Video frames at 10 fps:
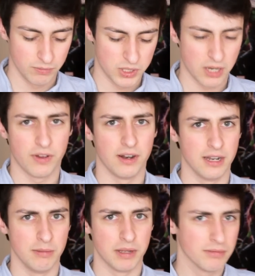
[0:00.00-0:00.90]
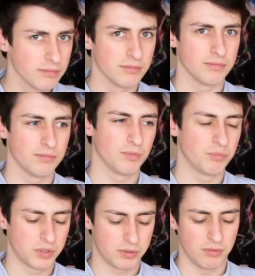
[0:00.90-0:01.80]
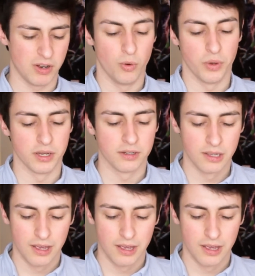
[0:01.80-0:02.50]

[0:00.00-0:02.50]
which I find a little bit annoying.